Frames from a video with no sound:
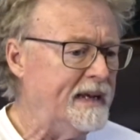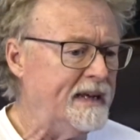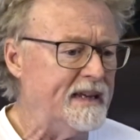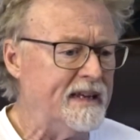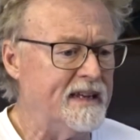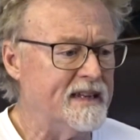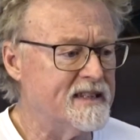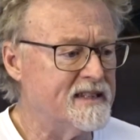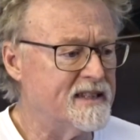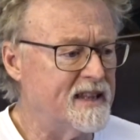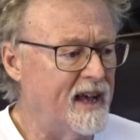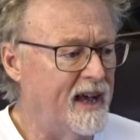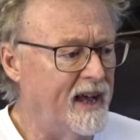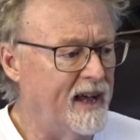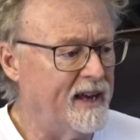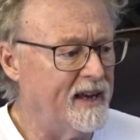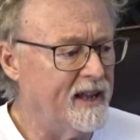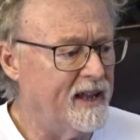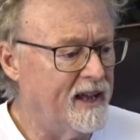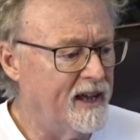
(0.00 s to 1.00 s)
is
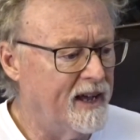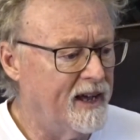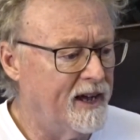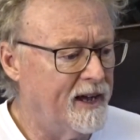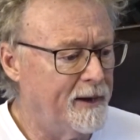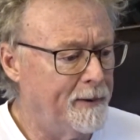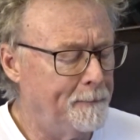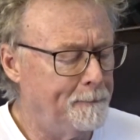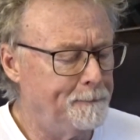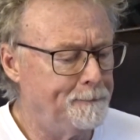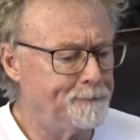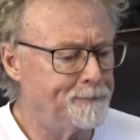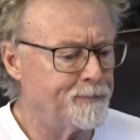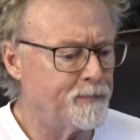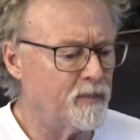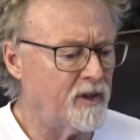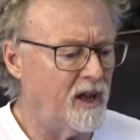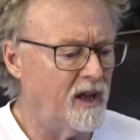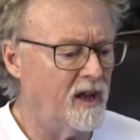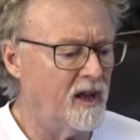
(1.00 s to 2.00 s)
that
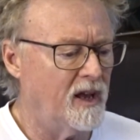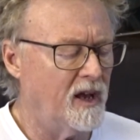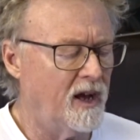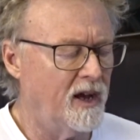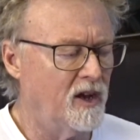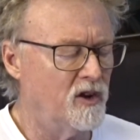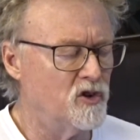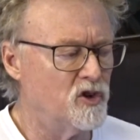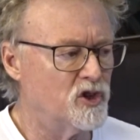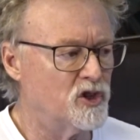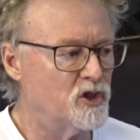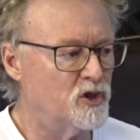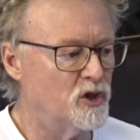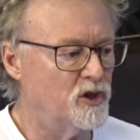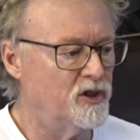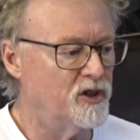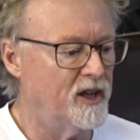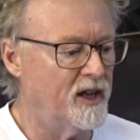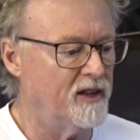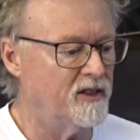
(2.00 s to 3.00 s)
I
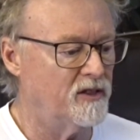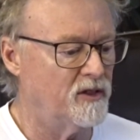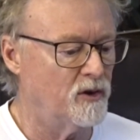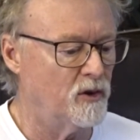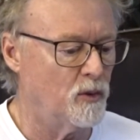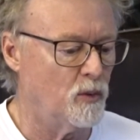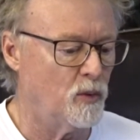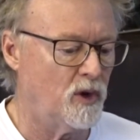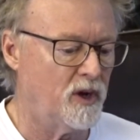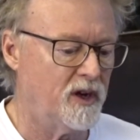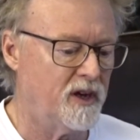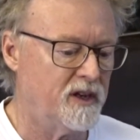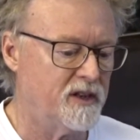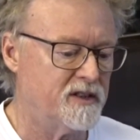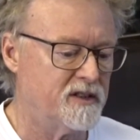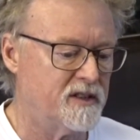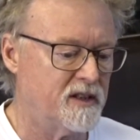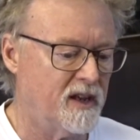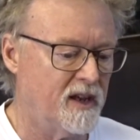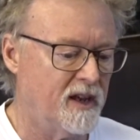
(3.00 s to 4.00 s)
understood that there
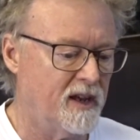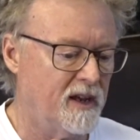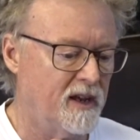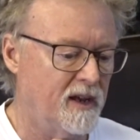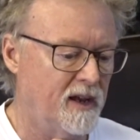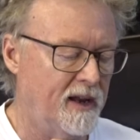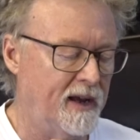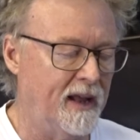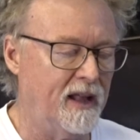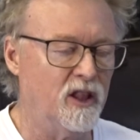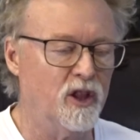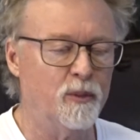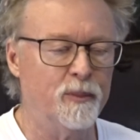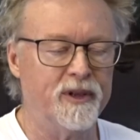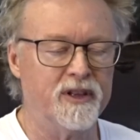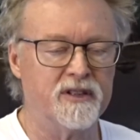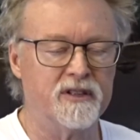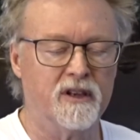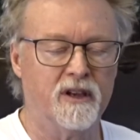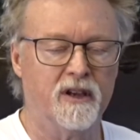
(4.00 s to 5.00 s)
was an
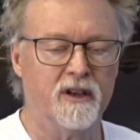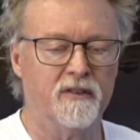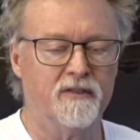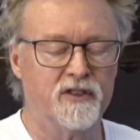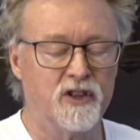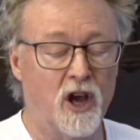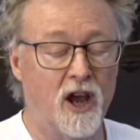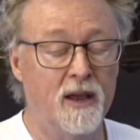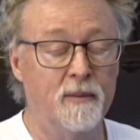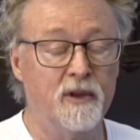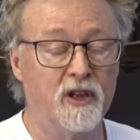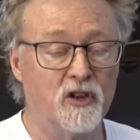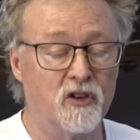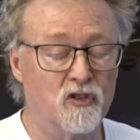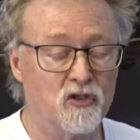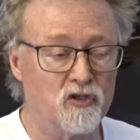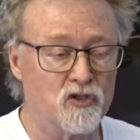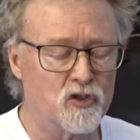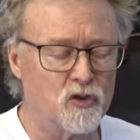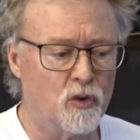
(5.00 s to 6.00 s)
element of timing
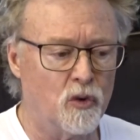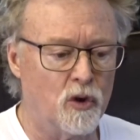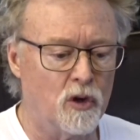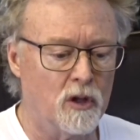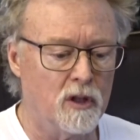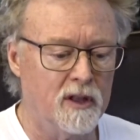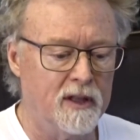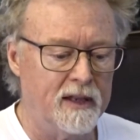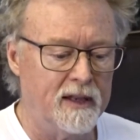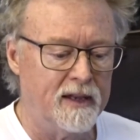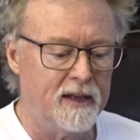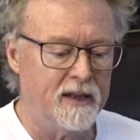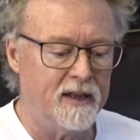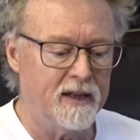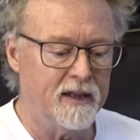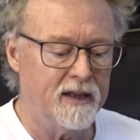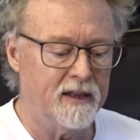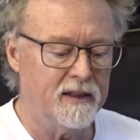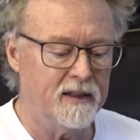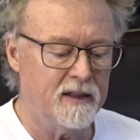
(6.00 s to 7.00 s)
control
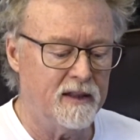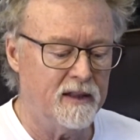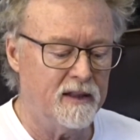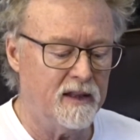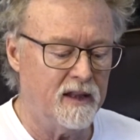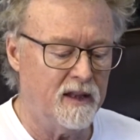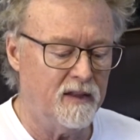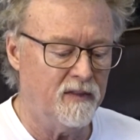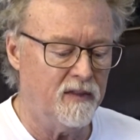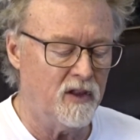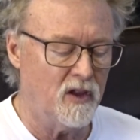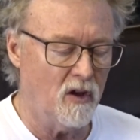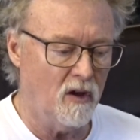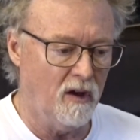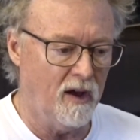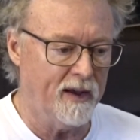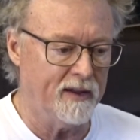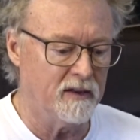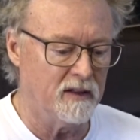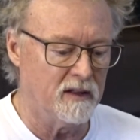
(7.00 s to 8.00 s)
in the
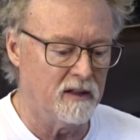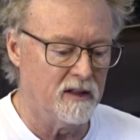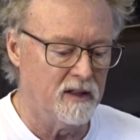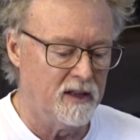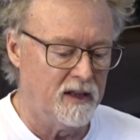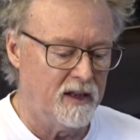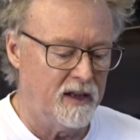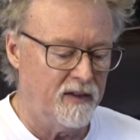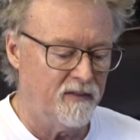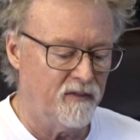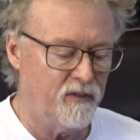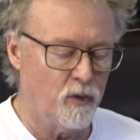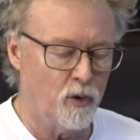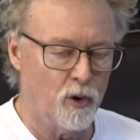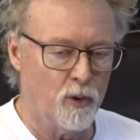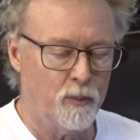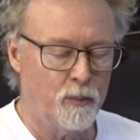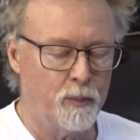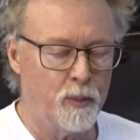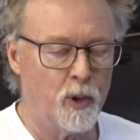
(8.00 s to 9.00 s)
idle
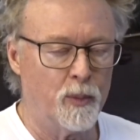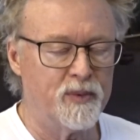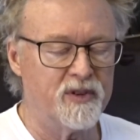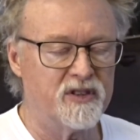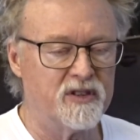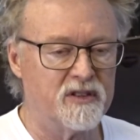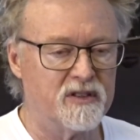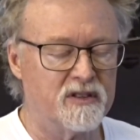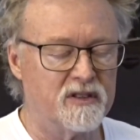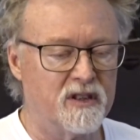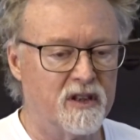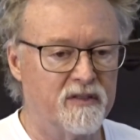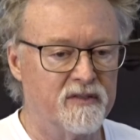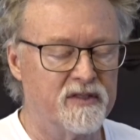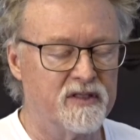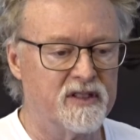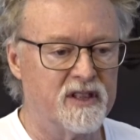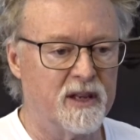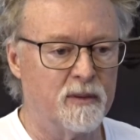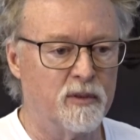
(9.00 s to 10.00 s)
for purposes of
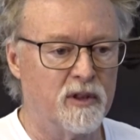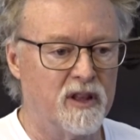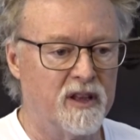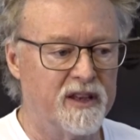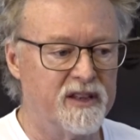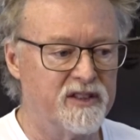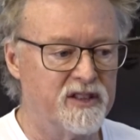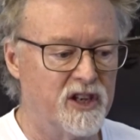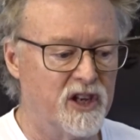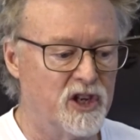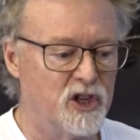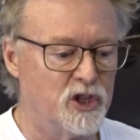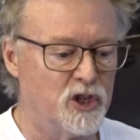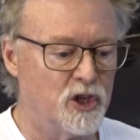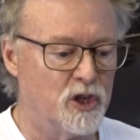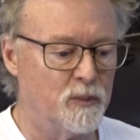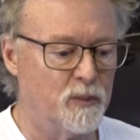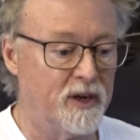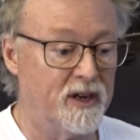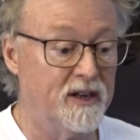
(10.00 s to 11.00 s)

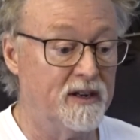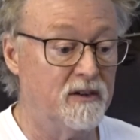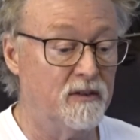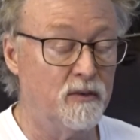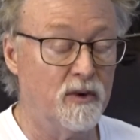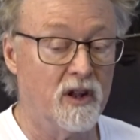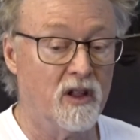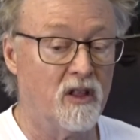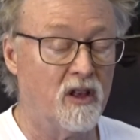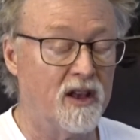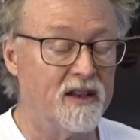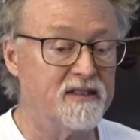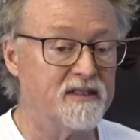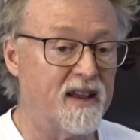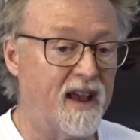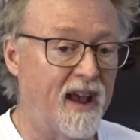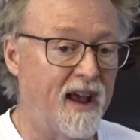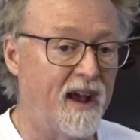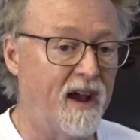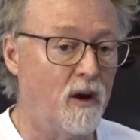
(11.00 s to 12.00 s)
stabilization, but I didn't realize
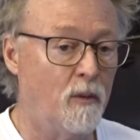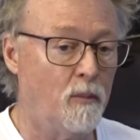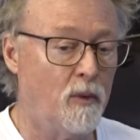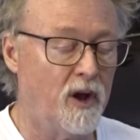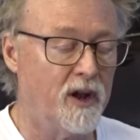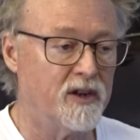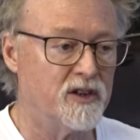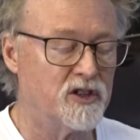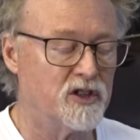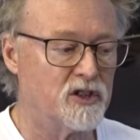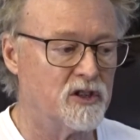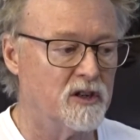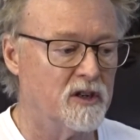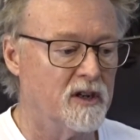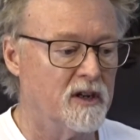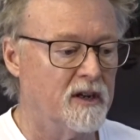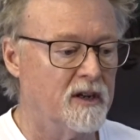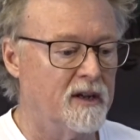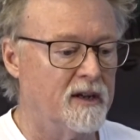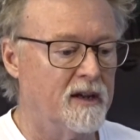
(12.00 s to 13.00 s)
how much
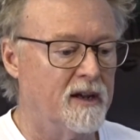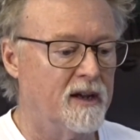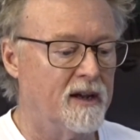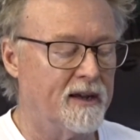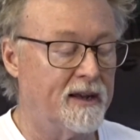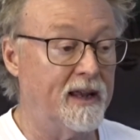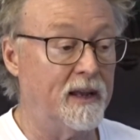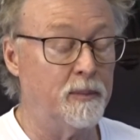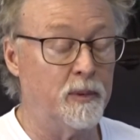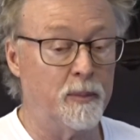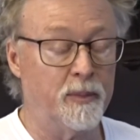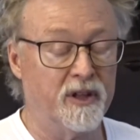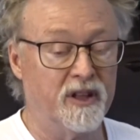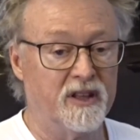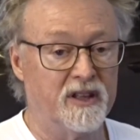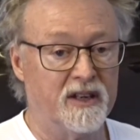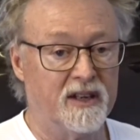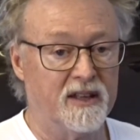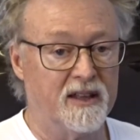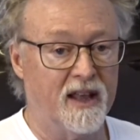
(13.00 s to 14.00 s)

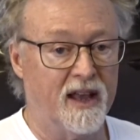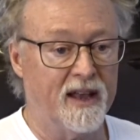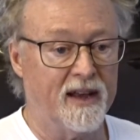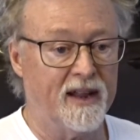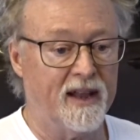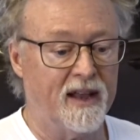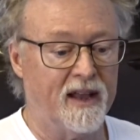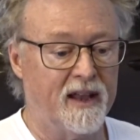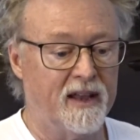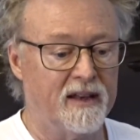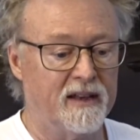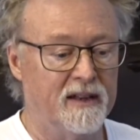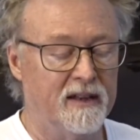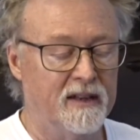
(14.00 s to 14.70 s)
capability that had.